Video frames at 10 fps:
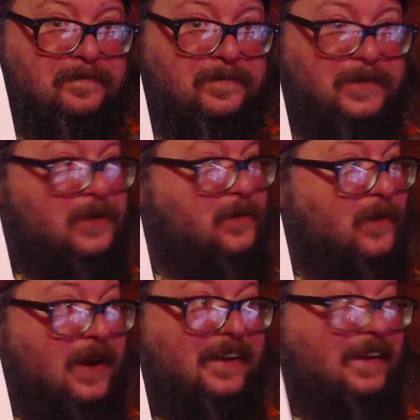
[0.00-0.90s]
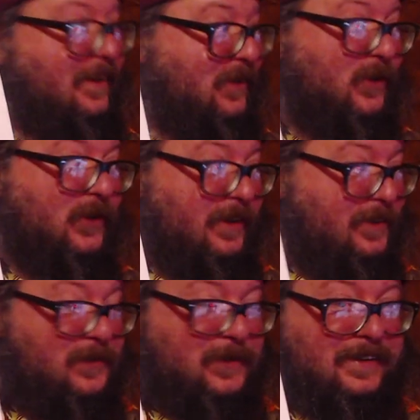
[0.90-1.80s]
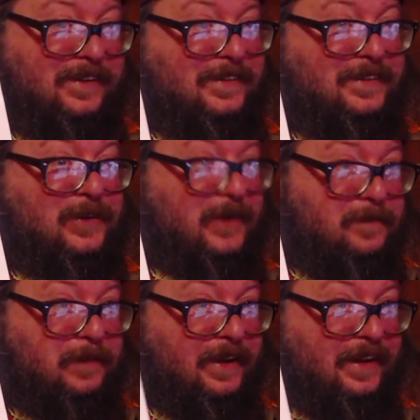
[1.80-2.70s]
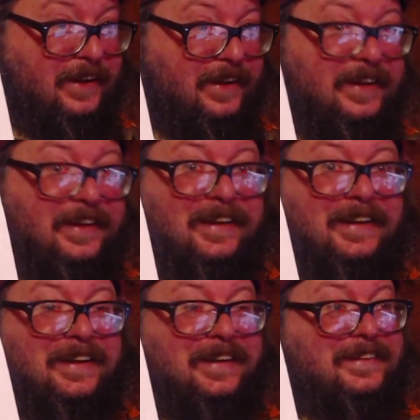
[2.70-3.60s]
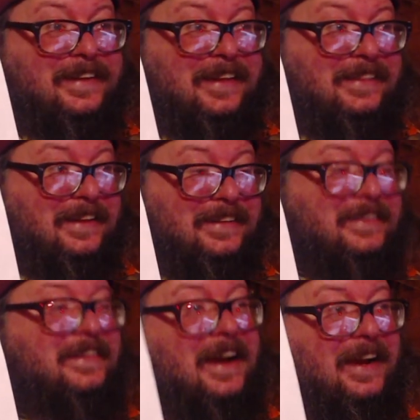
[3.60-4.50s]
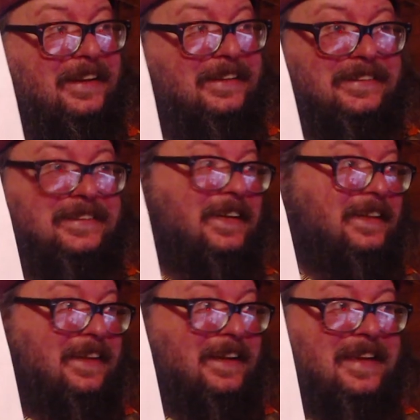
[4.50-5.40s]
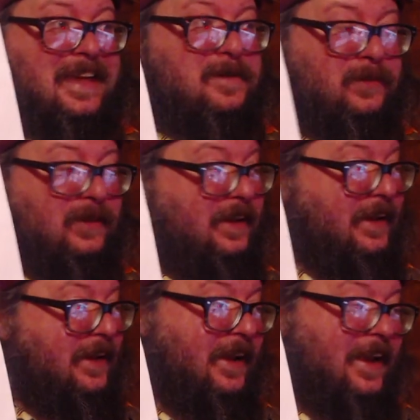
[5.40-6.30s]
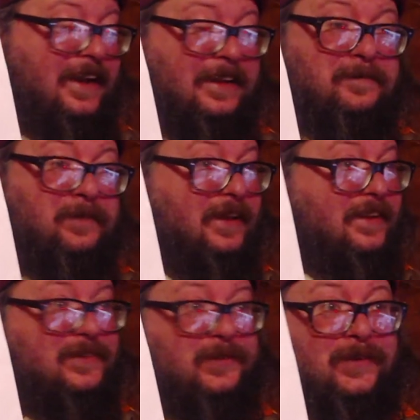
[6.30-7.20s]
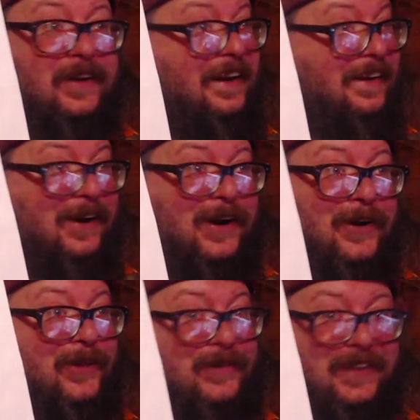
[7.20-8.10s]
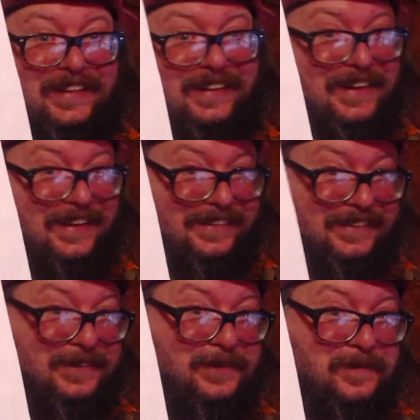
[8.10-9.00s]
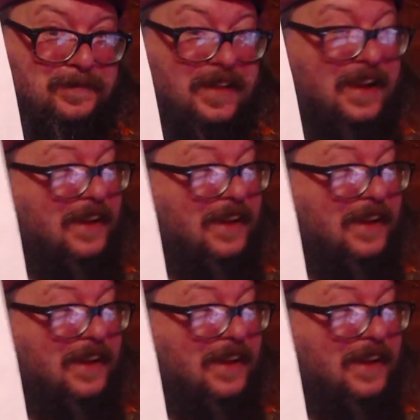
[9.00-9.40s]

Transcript: you want to get a hold of this one. It's creepy. It's got that style. It's got that gameplay, and it plays right all the way to the end. And